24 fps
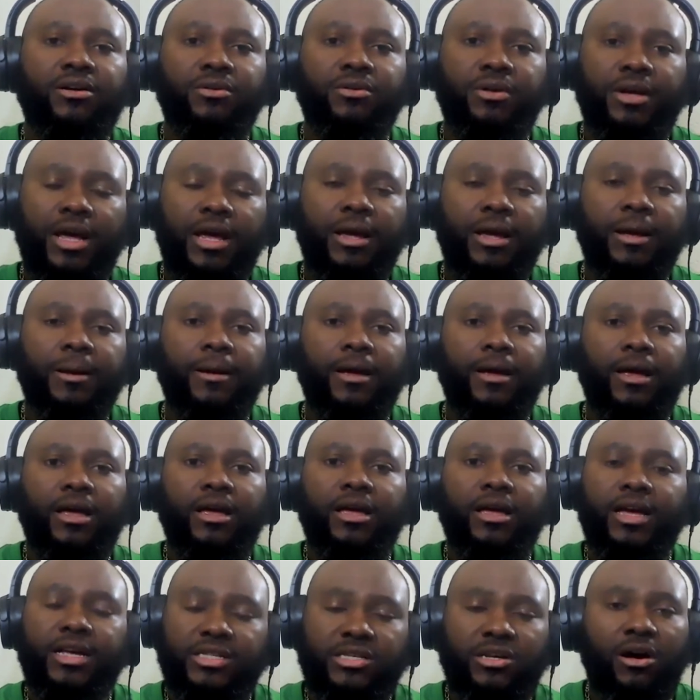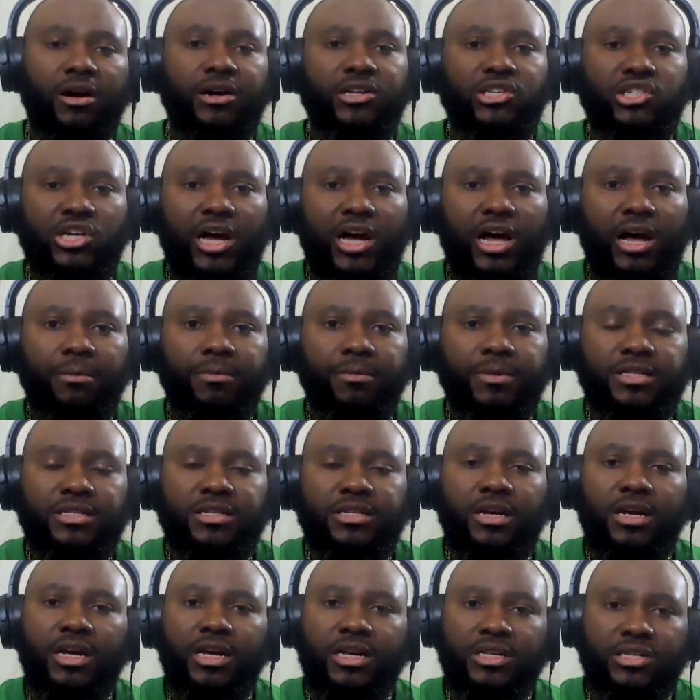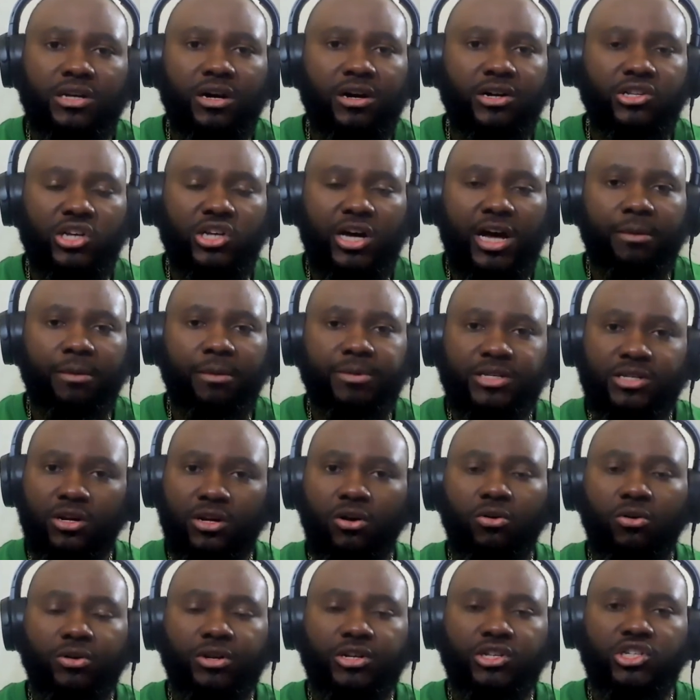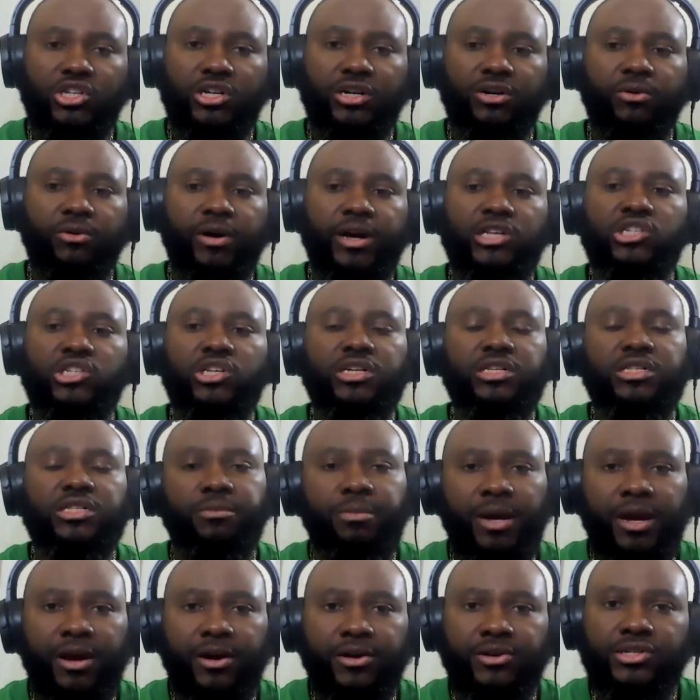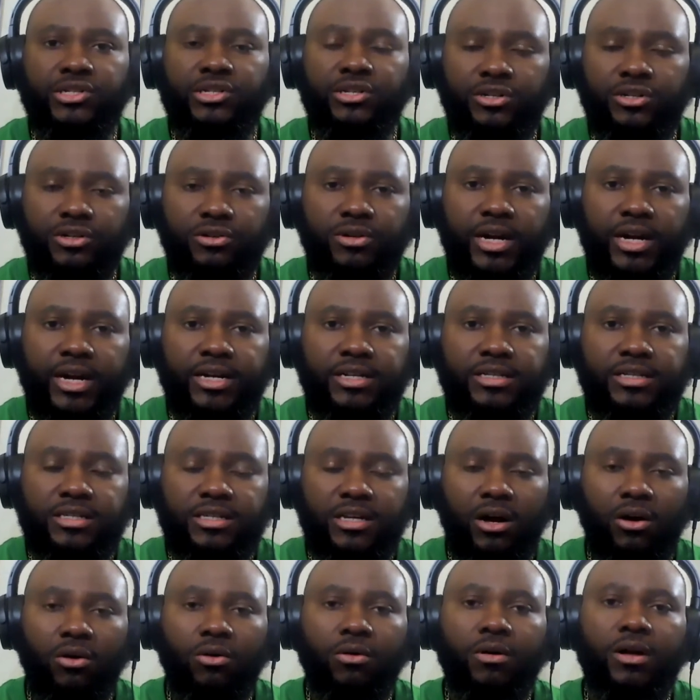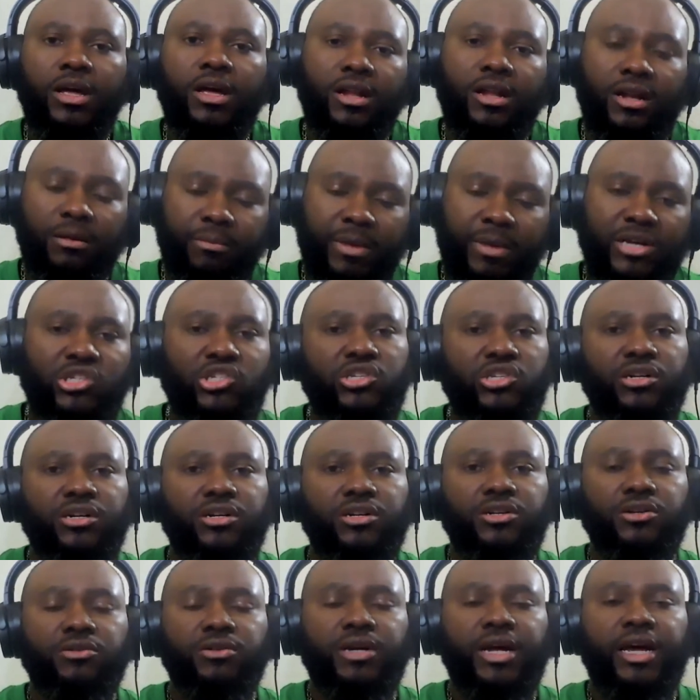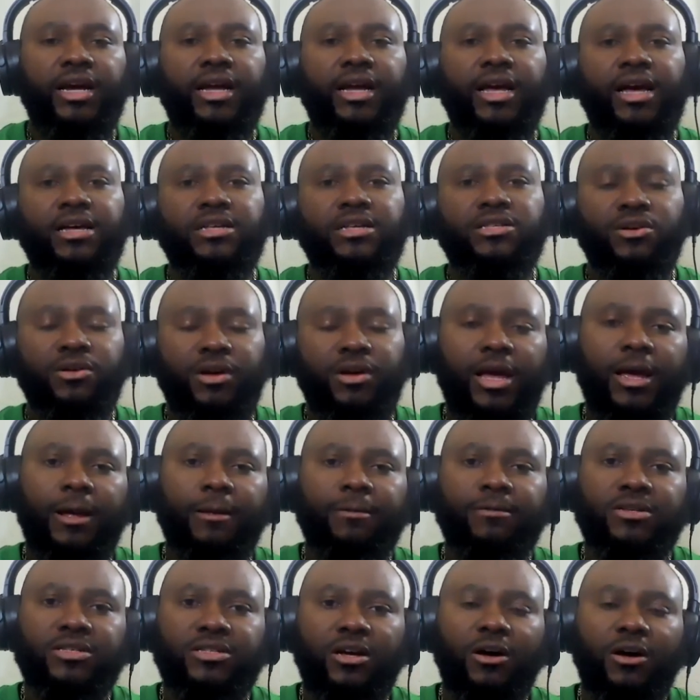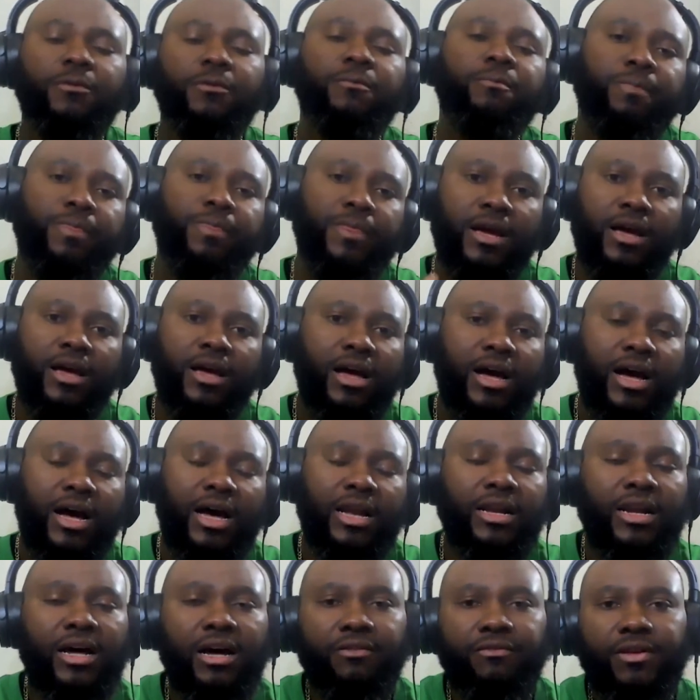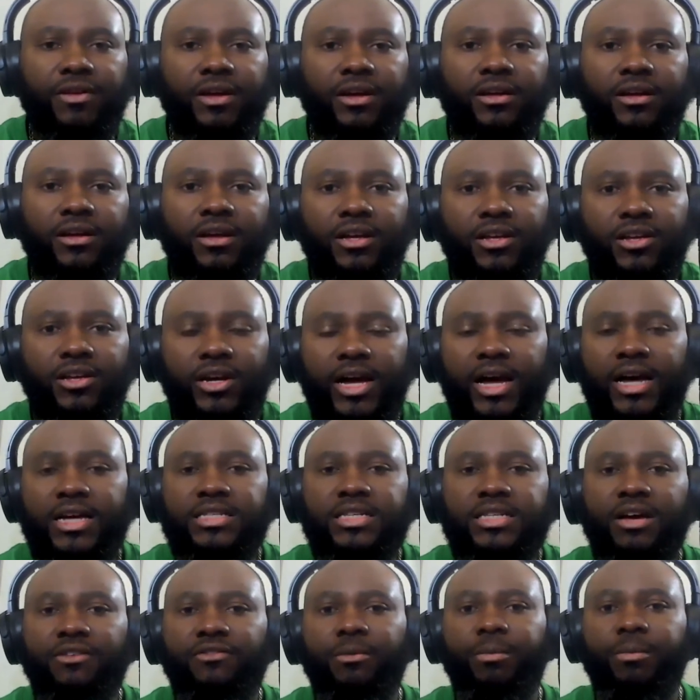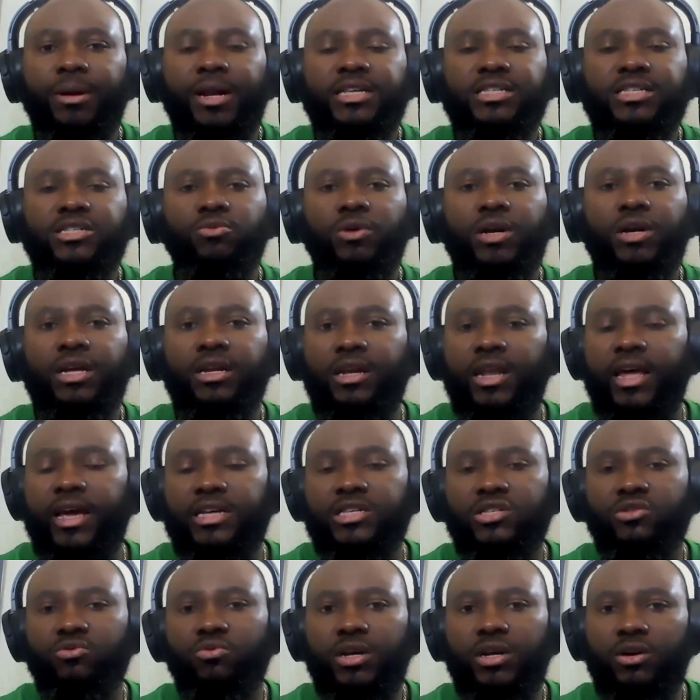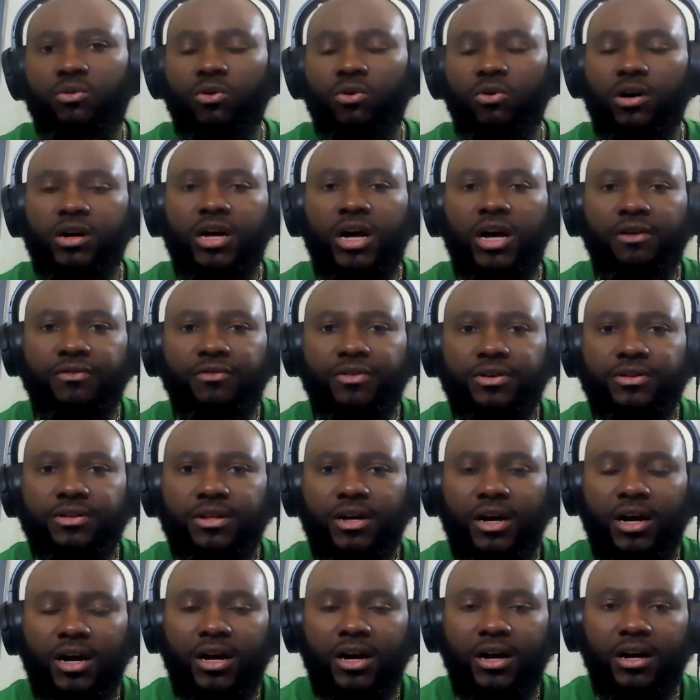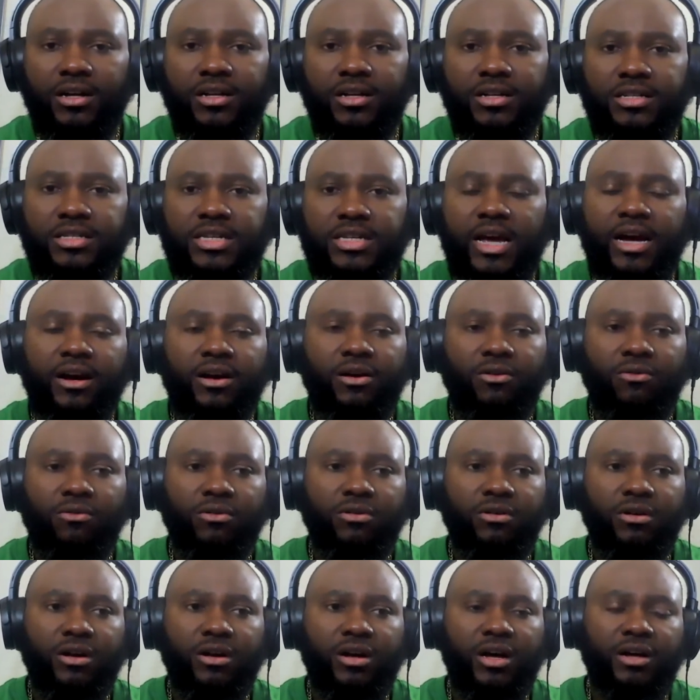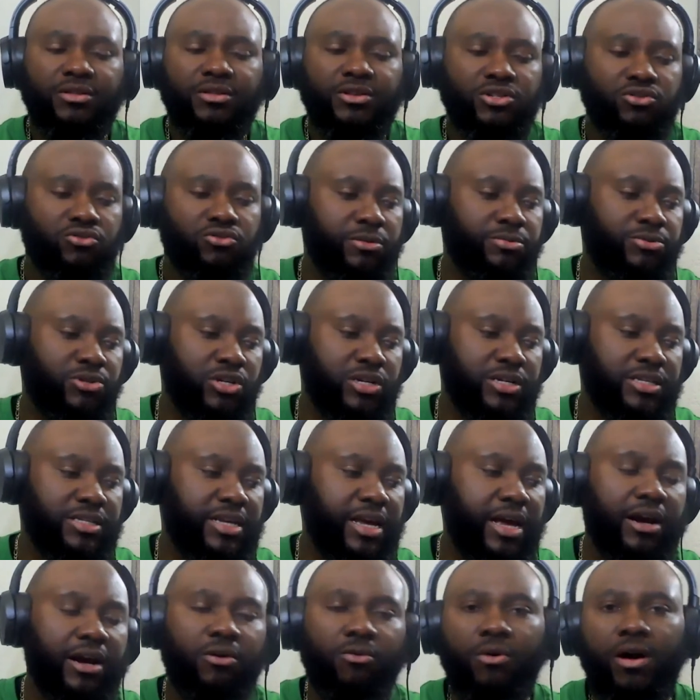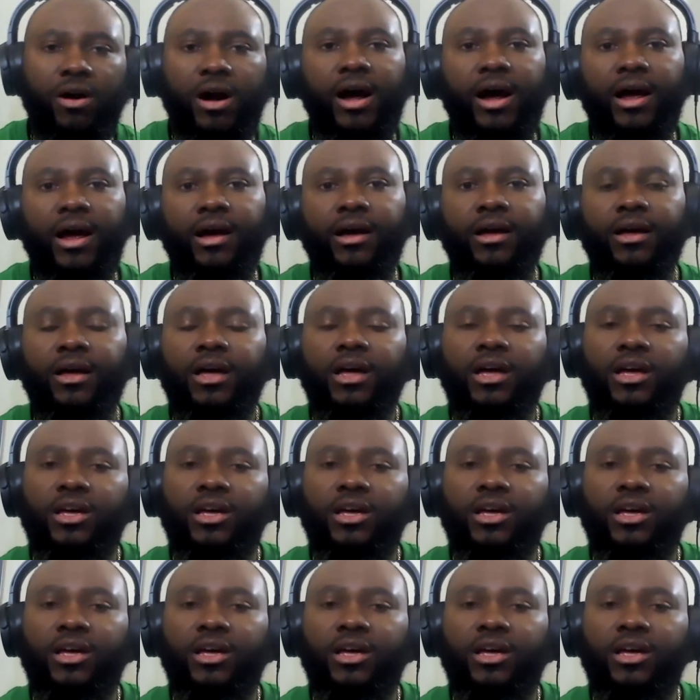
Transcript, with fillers: Okay, it's our job. It's it's our job as older generations, the parents, to do that. So make sure to do that, guys. Okay, so I love you. You guys have a blessed week. Next week we'll cover uh, Zachar, uh, the scripture in Zechariah.